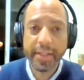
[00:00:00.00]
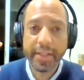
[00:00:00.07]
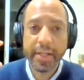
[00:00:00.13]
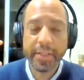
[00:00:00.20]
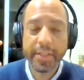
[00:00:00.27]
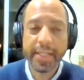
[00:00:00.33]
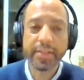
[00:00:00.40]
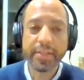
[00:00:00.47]

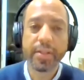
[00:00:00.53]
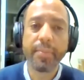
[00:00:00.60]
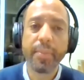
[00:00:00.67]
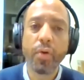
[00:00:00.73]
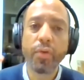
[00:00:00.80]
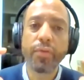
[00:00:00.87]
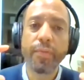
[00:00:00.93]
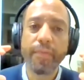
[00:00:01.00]
technology has the
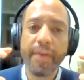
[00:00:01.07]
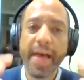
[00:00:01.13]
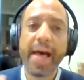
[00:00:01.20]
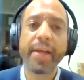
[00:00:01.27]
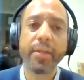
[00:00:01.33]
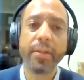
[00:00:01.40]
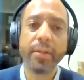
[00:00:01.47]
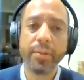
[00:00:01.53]
most
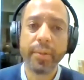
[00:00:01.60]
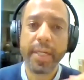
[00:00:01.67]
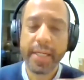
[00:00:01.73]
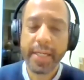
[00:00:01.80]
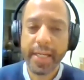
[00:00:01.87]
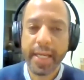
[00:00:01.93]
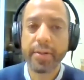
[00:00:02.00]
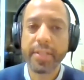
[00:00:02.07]
value
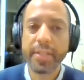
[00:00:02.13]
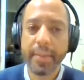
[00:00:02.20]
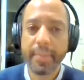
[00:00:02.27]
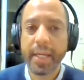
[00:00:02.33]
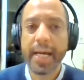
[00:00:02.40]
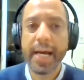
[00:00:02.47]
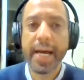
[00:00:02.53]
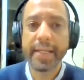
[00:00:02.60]
in an
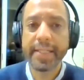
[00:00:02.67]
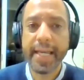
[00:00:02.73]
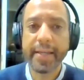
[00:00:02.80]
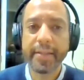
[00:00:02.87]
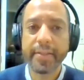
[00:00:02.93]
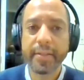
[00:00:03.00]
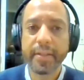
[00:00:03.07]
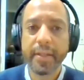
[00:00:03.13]
entertainment
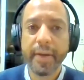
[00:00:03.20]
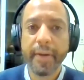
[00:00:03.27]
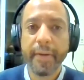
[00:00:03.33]
context